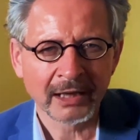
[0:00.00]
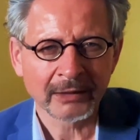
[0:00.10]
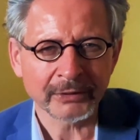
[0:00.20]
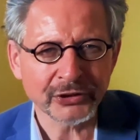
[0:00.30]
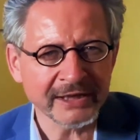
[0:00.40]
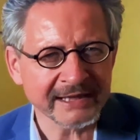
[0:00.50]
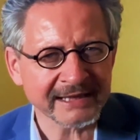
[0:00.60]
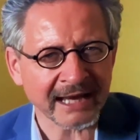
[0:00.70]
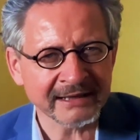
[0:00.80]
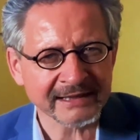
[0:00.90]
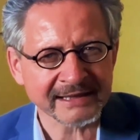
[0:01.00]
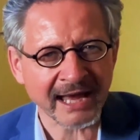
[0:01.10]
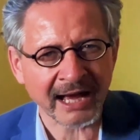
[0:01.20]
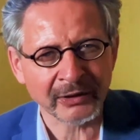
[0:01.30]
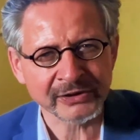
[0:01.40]
When Jesus enters the
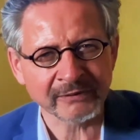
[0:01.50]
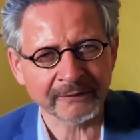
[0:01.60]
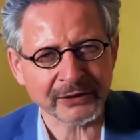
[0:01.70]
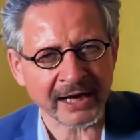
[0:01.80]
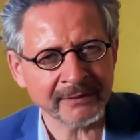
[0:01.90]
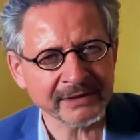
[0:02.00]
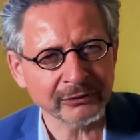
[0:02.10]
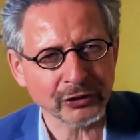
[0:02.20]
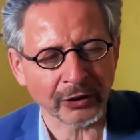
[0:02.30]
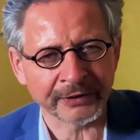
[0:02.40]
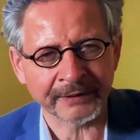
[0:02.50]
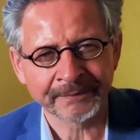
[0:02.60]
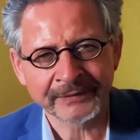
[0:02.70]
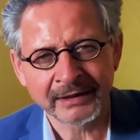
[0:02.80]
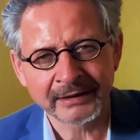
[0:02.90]
house with James and John,
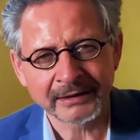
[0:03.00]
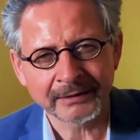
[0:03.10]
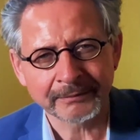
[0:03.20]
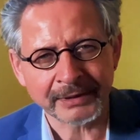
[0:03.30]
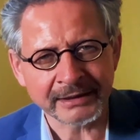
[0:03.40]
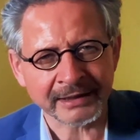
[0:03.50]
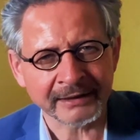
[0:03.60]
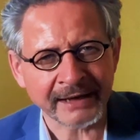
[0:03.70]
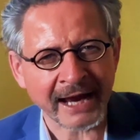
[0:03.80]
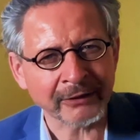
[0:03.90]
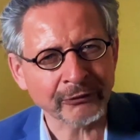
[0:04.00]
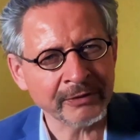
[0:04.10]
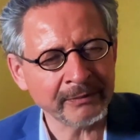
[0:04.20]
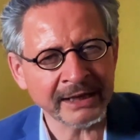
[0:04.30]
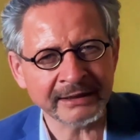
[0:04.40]
Peter and Andrew
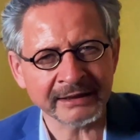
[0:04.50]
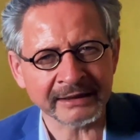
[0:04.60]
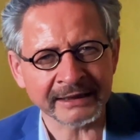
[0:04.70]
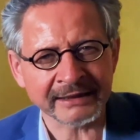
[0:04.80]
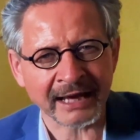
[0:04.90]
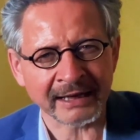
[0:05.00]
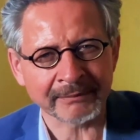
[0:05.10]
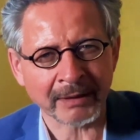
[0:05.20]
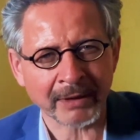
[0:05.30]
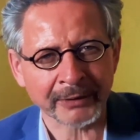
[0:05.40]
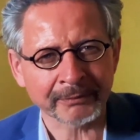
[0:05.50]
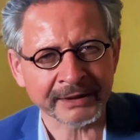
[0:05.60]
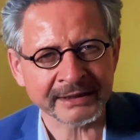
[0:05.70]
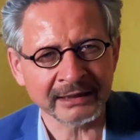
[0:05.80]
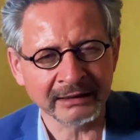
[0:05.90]
immediately tell him about
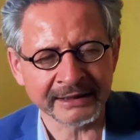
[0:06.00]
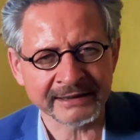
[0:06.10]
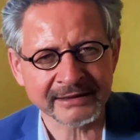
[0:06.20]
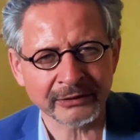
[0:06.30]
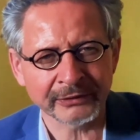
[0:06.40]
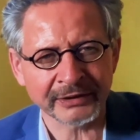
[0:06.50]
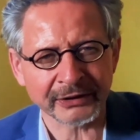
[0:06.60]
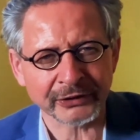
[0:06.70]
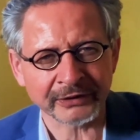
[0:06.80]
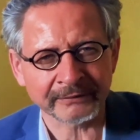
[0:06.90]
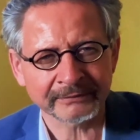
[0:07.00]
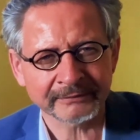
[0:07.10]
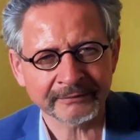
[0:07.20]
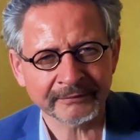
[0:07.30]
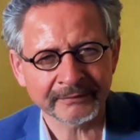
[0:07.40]
Matilda's condition.
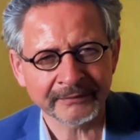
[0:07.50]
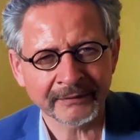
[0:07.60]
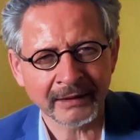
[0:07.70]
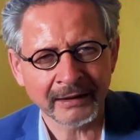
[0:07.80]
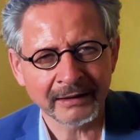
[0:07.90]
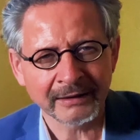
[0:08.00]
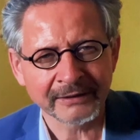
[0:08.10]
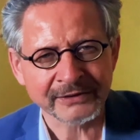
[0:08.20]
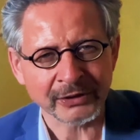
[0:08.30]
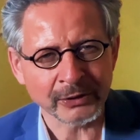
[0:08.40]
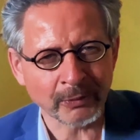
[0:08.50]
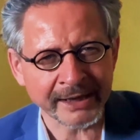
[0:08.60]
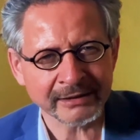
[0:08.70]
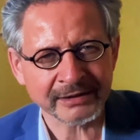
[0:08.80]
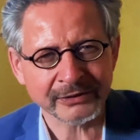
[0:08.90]
So he
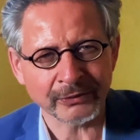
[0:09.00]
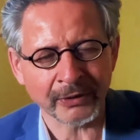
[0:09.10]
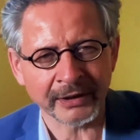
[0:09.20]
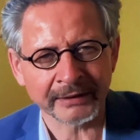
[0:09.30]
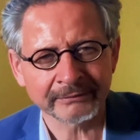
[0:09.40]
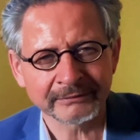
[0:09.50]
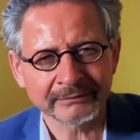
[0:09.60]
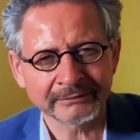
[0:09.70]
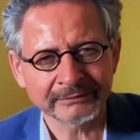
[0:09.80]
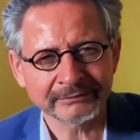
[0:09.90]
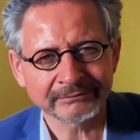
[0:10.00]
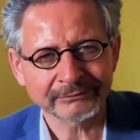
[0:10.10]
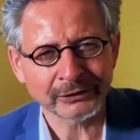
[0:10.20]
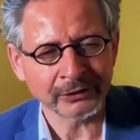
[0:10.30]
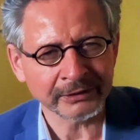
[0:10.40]
went to her,
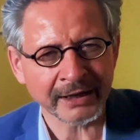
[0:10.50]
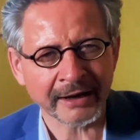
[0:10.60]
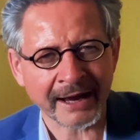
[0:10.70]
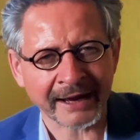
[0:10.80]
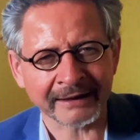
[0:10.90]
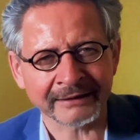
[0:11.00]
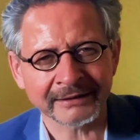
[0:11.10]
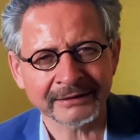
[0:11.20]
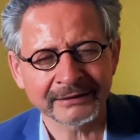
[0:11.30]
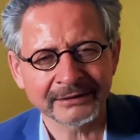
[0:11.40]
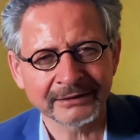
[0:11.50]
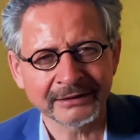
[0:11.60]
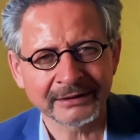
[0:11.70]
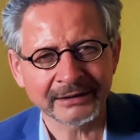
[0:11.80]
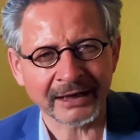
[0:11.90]
took her hand,
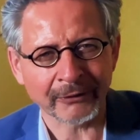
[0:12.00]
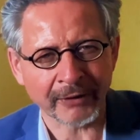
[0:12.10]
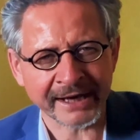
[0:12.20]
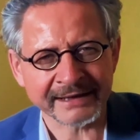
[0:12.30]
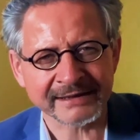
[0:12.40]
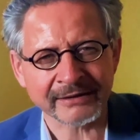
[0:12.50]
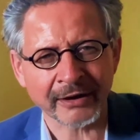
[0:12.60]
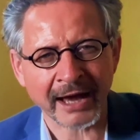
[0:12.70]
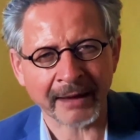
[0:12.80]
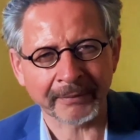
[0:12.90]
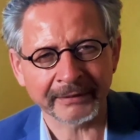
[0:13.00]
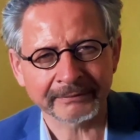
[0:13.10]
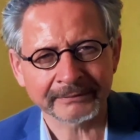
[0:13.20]
and raised her up.